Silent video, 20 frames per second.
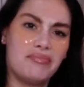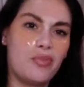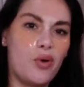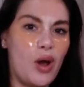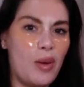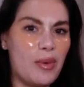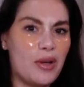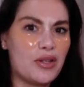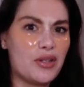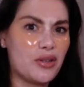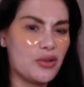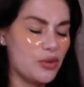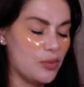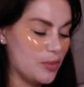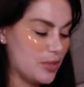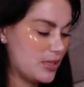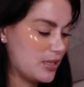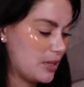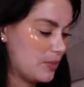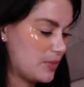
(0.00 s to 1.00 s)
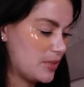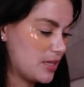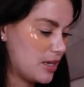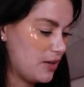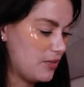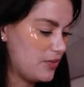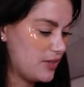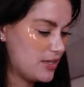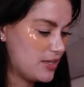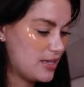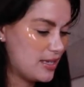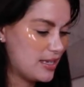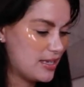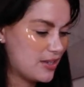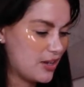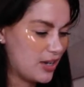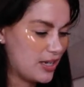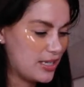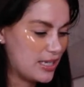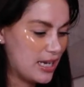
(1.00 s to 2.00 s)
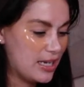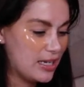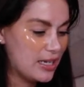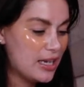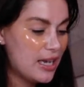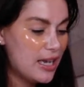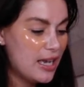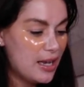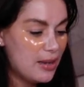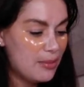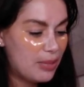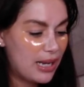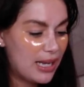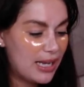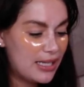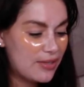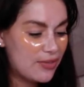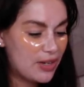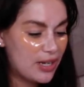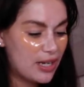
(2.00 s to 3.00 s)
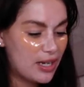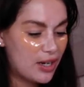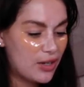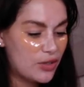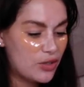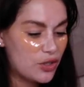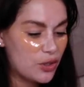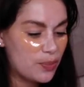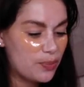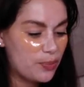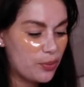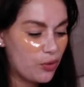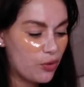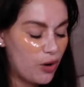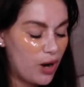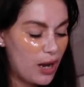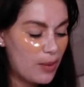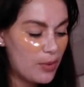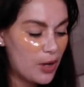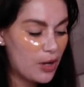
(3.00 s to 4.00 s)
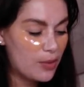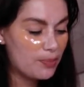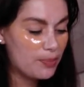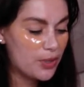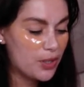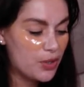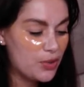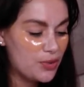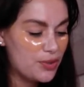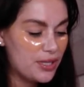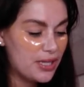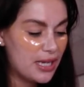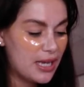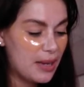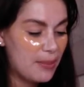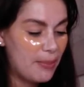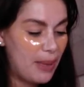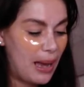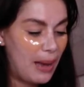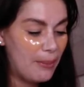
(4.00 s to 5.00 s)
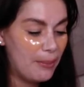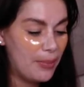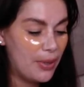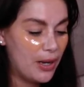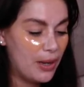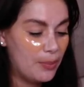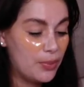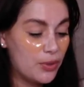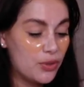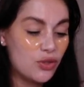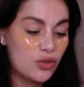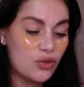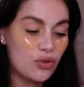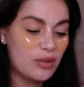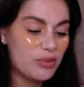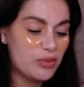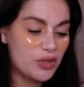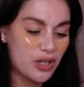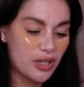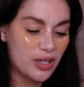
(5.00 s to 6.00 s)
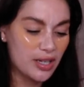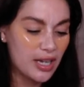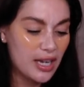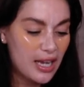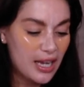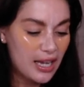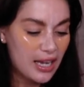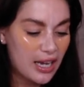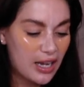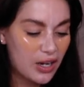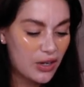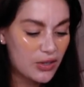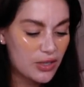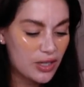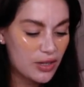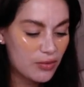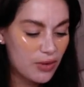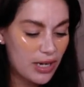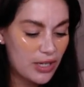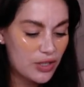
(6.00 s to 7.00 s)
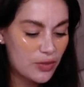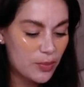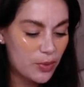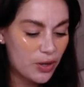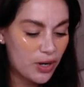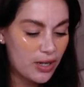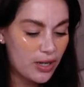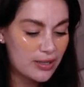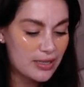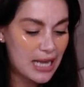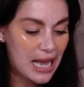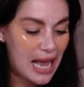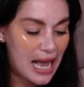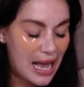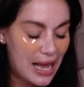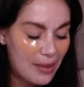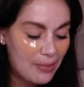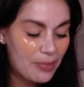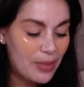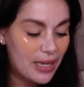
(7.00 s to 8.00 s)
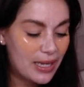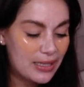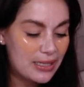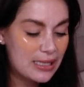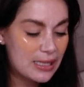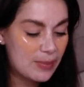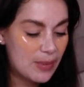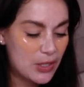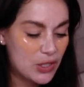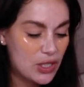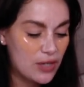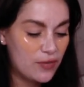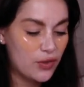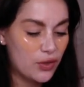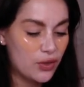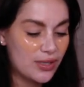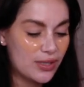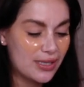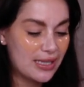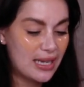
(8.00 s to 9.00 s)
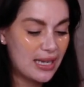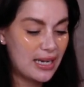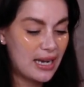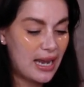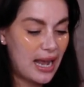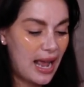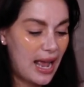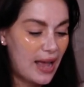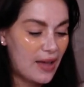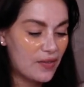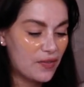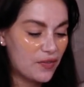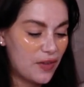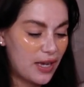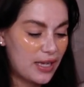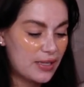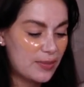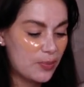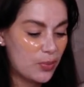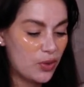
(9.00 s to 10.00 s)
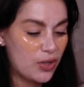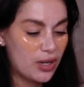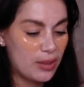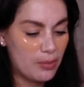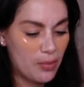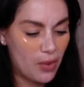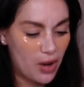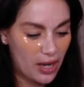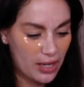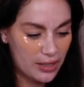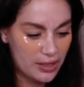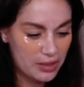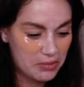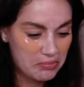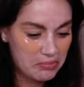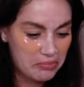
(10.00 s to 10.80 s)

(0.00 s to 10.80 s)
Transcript: Primark done almost himself. This is exciting. Please finally close your Primark Beauty Pamper prescription, including a range of products hand-picked especially for your skin, hair, face, body, and mind.